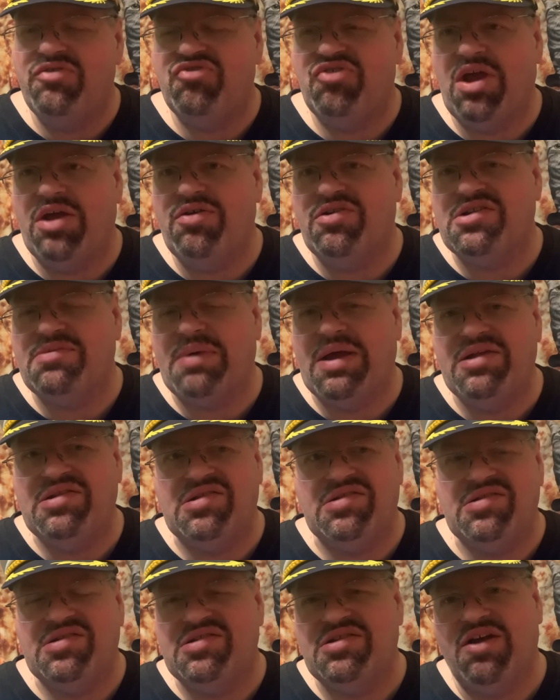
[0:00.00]
shaker
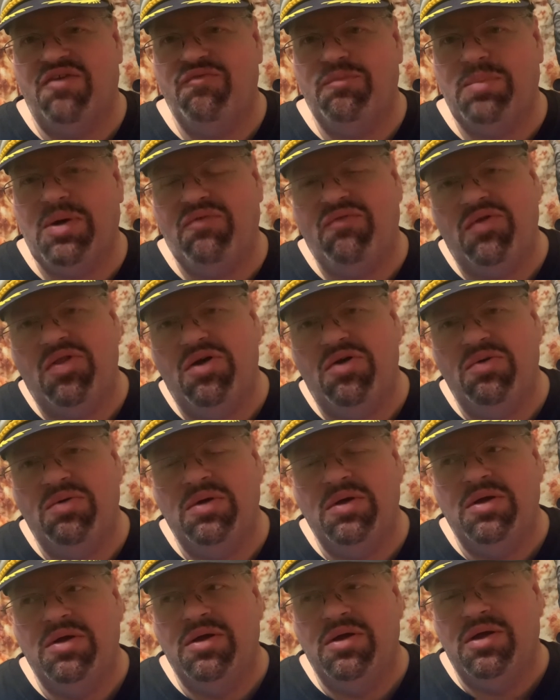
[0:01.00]
spices and stuff, buffalo,